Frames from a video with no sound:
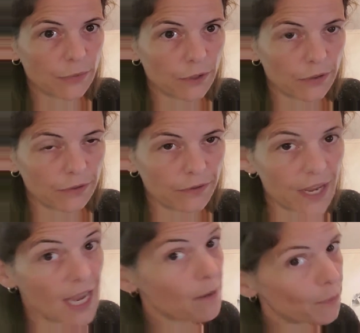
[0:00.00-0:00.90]
roof
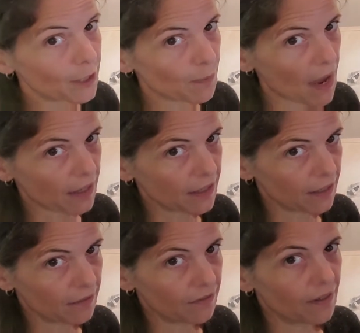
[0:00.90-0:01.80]
in
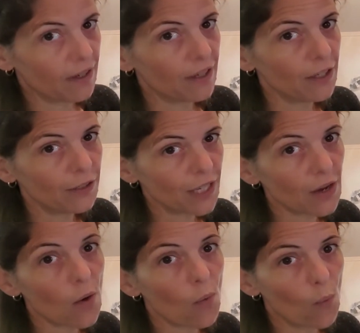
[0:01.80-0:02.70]
perspective
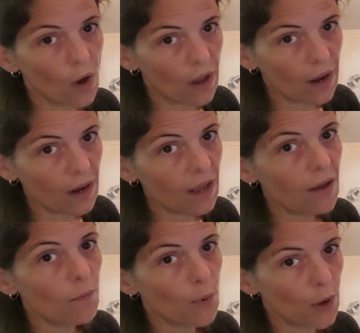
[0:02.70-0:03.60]
using 1
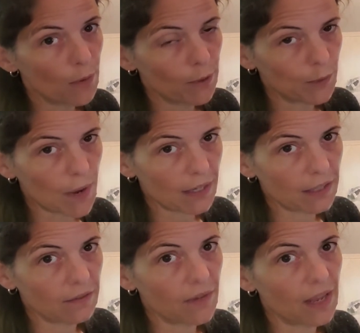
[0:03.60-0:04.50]
point of
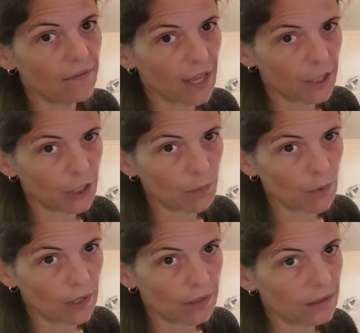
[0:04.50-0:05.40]
perspective and vanishing
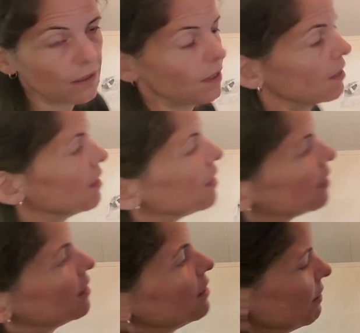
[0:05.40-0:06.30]
points.
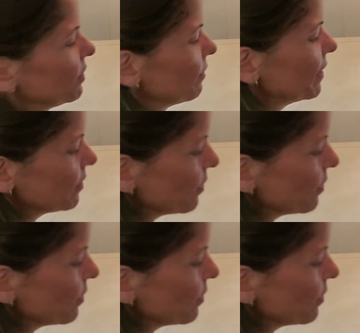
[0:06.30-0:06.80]
So let's